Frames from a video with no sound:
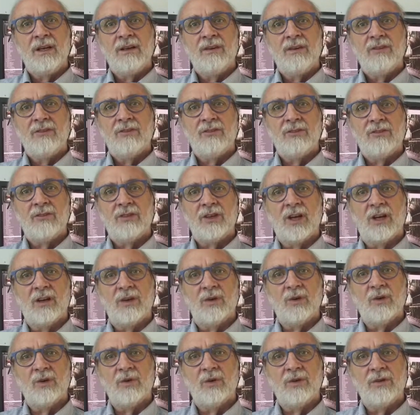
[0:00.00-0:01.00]

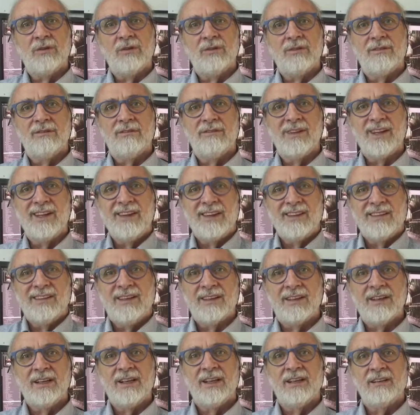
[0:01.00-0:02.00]
So really you
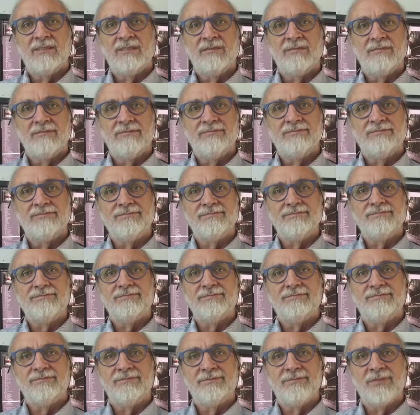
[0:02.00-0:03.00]
can't
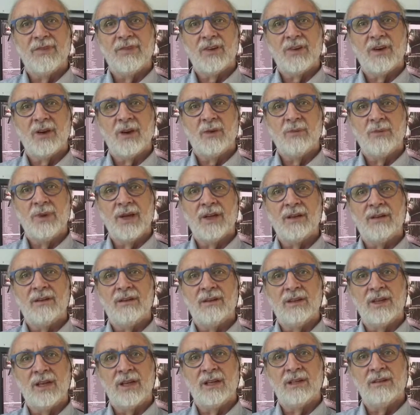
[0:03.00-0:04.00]
go better
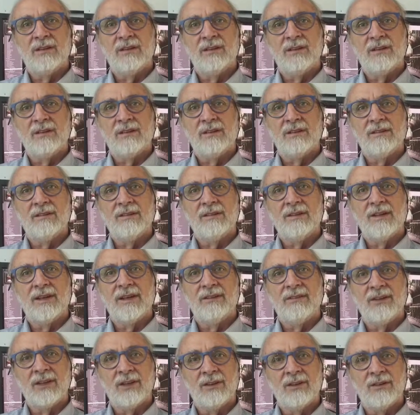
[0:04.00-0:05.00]
than
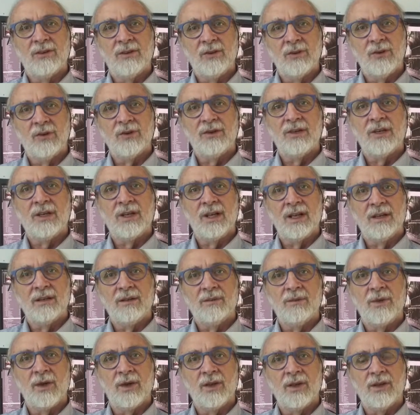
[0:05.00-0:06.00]
having good
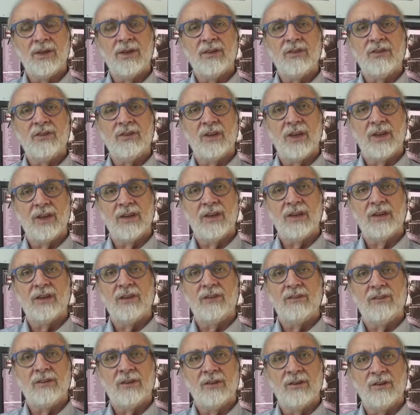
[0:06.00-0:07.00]
color monitors and
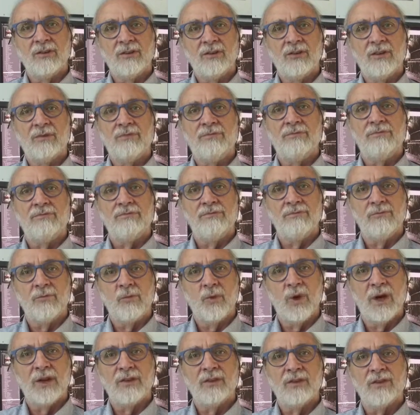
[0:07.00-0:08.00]
Eizo's the
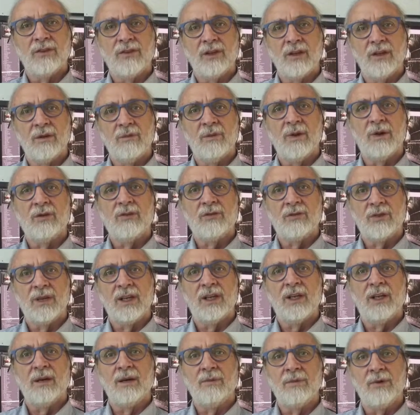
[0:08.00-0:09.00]
ones that are most
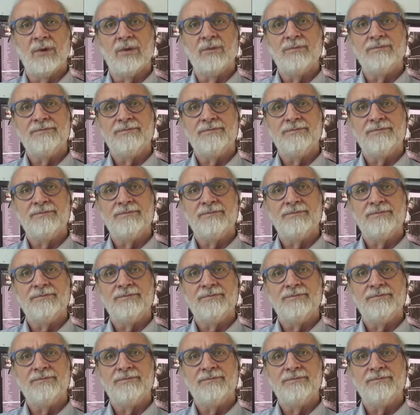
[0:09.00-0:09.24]
reliable.